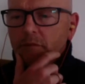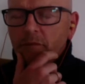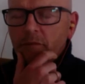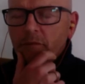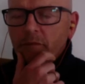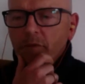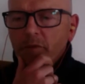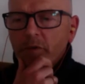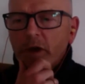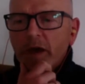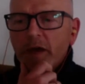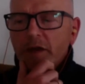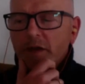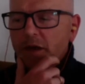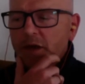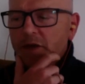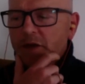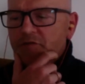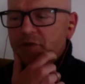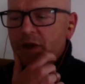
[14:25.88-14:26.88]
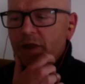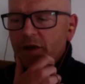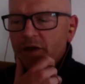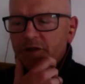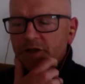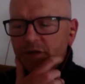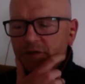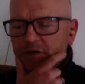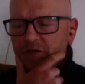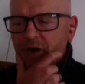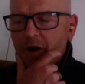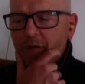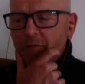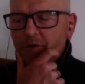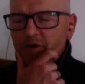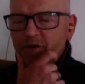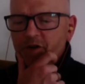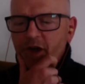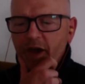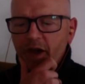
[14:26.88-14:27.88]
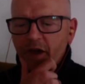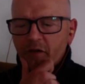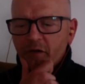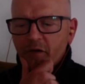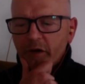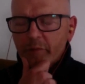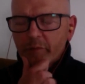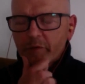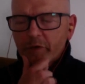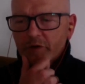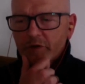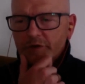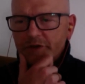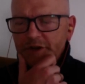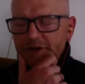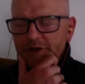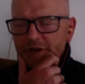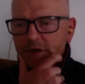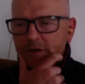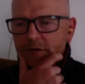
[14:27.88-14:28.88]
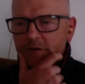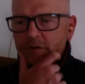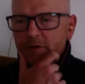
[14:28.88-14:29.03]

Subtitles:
Well, it's relative to how much data we are processing.